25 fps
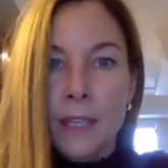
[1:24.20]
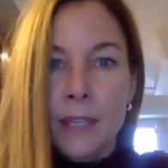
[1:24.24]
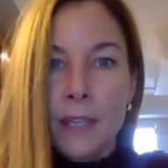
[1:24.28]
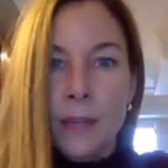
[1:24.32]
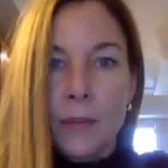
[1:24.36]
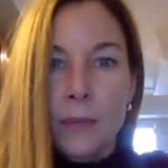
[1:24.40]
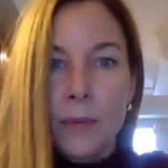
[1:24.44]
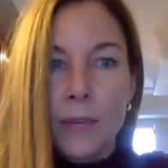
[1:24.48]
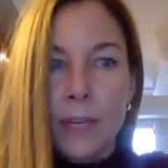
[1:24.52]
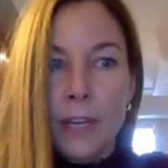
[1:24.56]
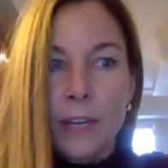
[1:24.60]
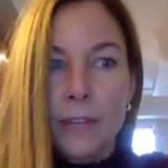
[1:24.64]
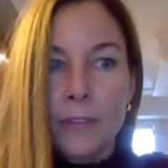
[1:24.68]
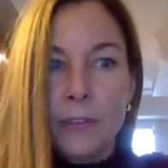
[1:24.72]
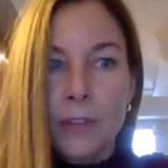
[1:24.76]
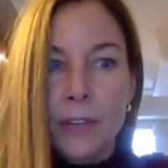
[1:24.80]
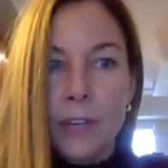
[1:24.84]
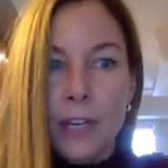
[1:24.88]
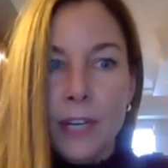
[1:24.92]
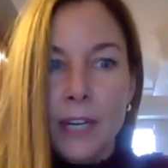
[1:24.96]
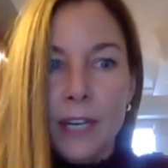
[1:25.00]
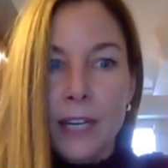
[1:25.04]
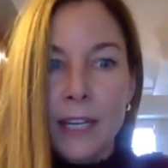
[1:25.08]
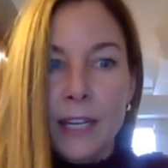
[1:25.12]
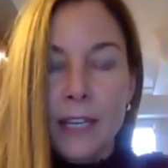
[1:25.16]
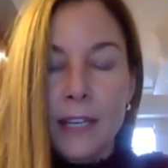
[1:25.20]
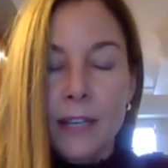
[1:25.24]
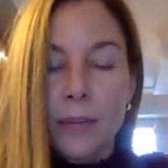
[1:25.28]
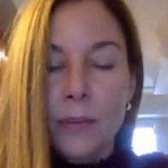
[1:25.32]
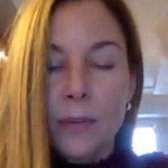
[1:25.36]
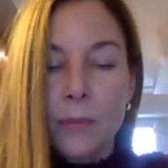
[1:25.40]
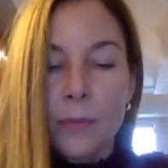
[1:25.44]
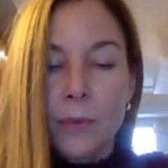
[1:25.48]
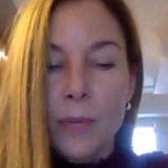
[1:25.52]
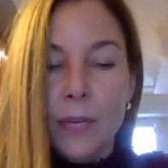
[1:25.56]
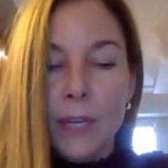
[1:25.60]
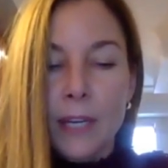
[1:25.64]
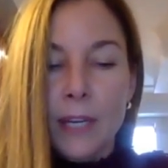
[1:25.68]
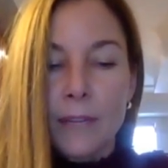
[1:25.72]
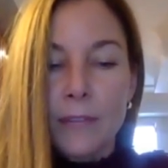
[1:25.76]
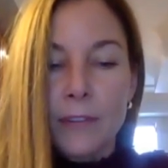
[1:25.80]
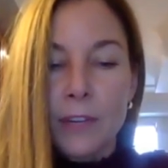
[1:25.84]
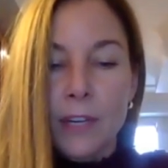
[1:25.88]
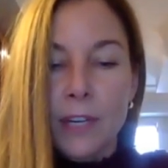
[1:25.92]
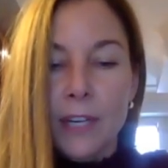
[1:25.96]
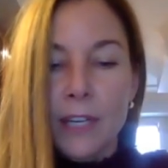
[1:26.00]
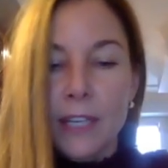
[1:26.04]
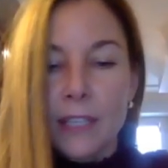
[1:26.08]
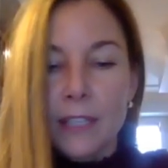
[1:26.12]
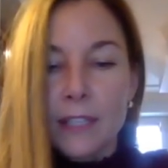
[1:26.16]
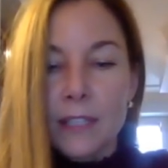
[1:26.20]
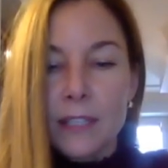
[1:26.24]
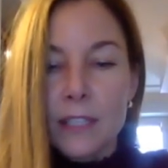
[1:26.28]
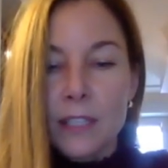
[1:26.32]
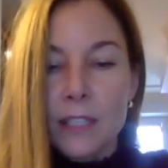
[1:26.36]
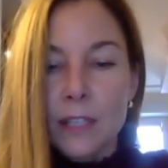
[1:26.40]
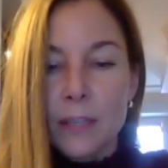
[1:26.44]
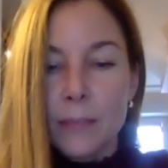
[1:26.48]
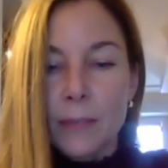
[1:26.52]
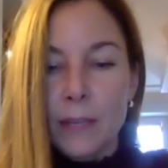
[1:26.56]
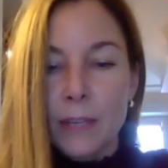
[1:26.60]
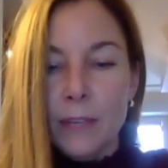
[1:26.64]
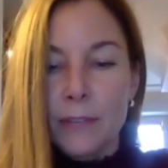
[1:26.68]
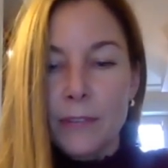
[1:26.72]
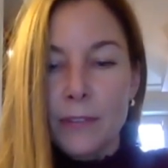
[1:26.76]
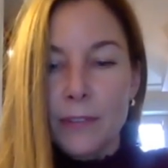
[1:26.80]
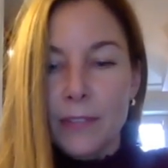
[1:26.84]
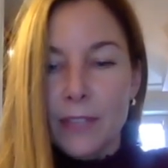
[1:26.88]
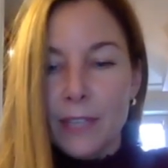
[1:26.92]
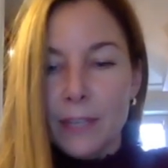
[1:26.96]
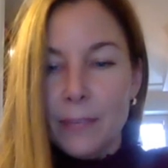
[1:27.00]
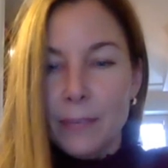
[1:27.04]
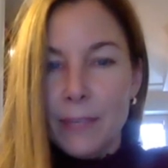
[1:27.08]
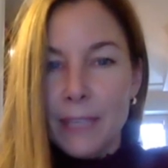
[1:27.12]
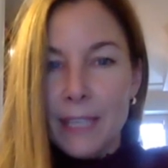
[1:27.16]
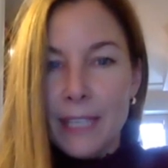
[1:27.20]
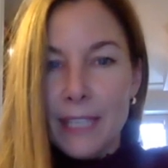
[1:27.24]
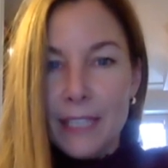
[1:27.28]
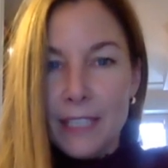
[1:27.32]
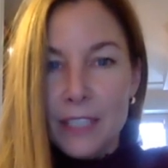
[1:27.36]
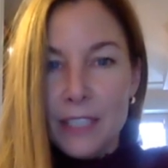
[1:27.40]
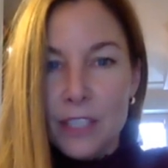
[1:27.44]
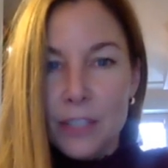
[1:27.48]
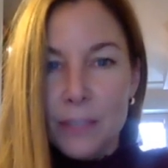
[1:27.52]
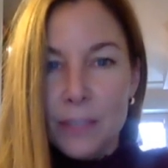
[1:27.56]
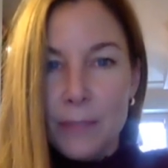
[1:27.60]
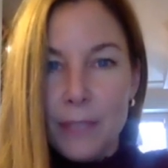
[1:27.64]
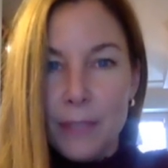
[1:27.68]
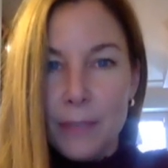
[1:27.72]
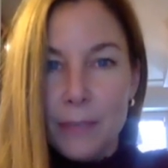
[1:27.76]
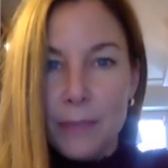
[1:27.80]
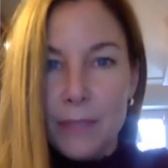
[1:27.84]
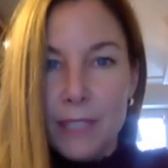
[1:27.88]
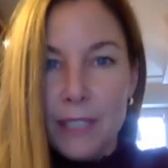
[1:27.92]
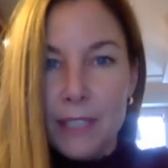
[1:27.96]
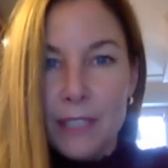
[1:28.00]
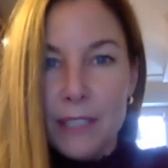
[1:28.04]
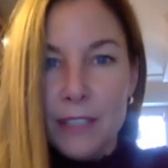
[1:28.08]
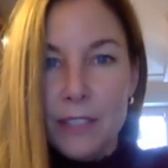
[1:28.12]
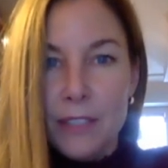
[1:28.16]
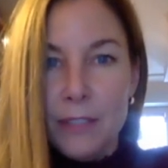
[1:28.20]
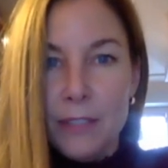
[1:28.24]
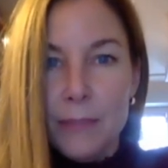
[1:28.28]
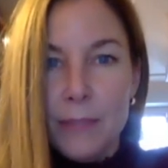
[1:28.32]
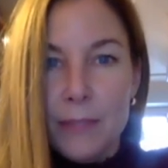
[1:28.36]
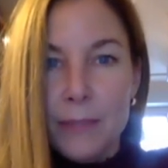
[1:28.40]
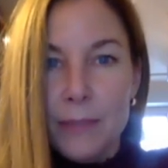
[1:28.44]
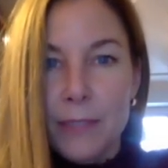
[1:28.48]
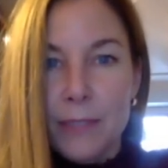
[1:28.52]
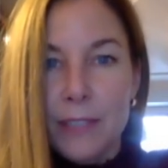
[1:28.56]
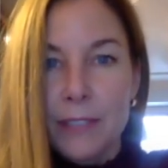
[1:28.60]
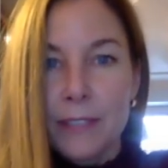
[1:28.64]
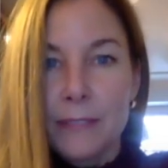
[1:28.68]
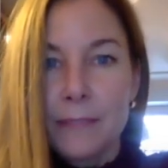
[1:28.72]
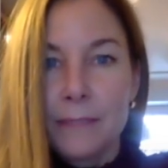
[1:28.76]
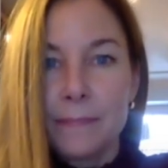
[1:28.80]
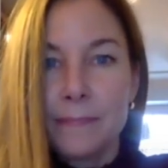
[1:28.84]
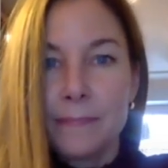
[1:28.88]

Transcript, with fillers: whatever I whatever I consume, I feel like my kids should be able to consume as well.